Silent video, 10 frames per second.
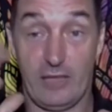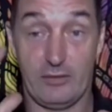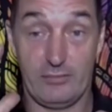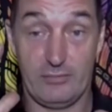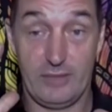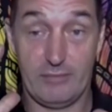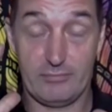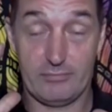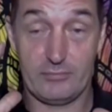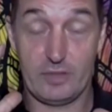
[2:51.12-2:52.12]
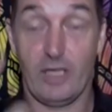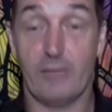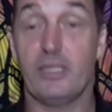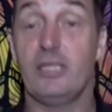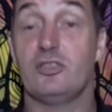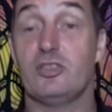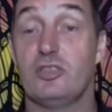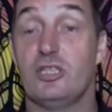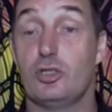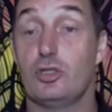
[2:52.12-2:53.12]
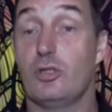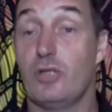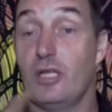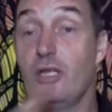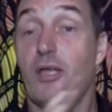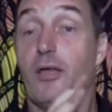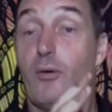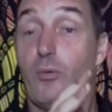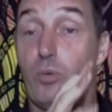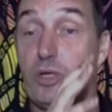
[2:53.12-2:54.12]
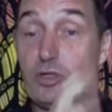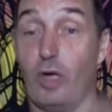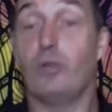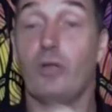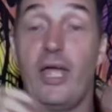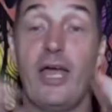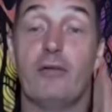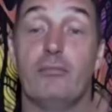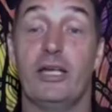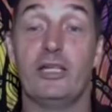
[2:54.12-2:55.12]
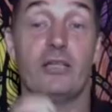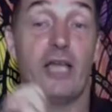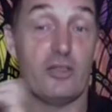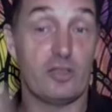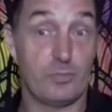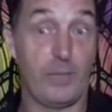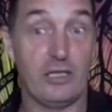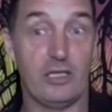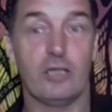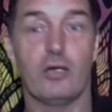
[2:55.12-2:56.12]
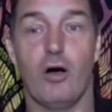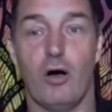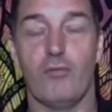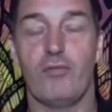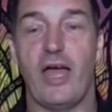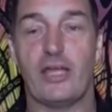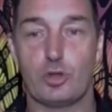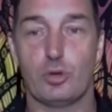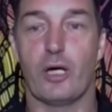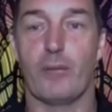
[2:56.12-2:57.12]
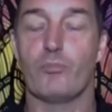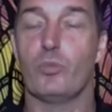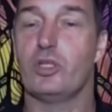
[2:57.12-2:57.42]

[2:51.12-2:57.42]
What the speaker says: And diabetes is the issue that we don't know how to regulate the spending of that sugar.